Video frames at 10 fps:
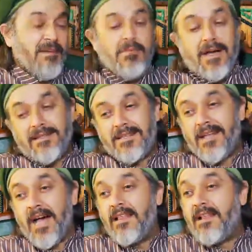But
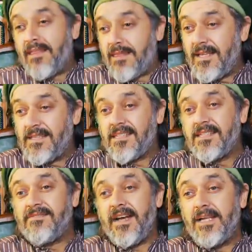Allah thinks
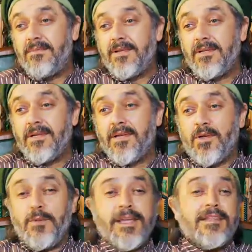is valuable.
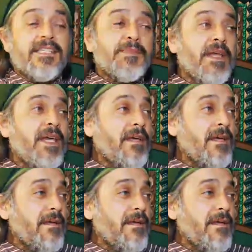You make tasbih.